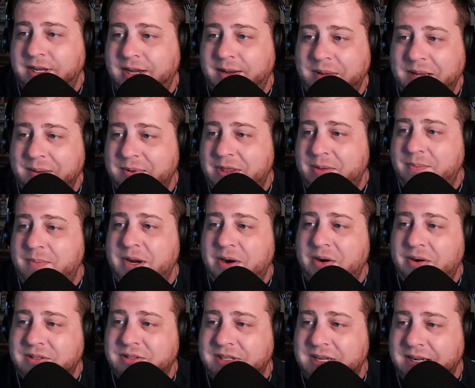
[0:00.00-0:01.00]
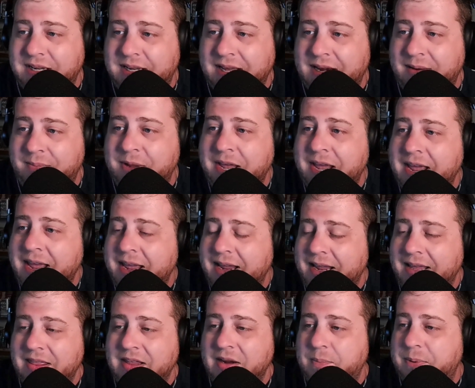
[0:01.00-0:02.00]
Maybe the Mariners can get him
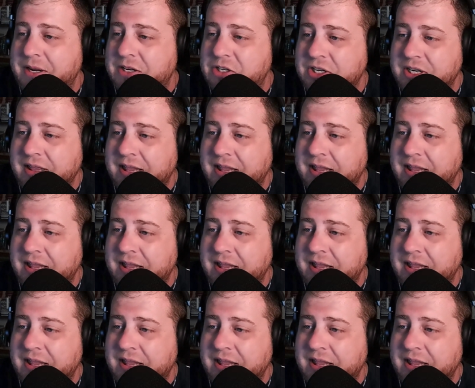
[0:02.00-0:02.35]
in their pitching